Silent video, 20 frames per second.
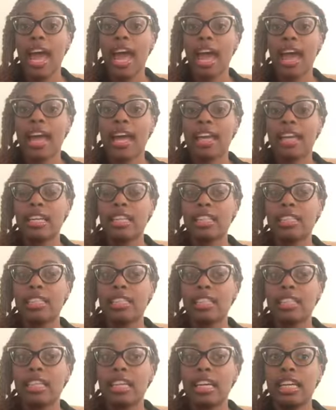and
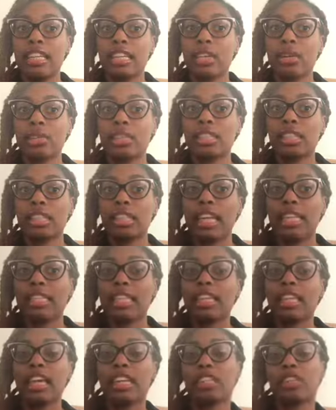they'll they
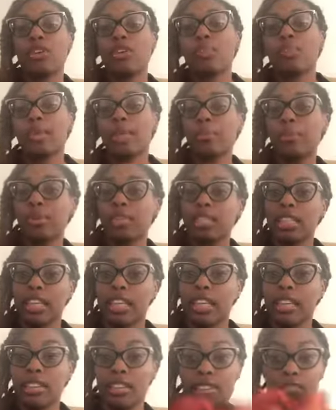select certain people to
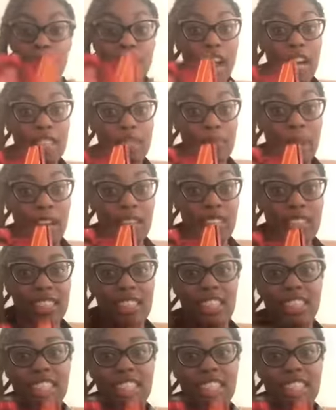get vox boxes,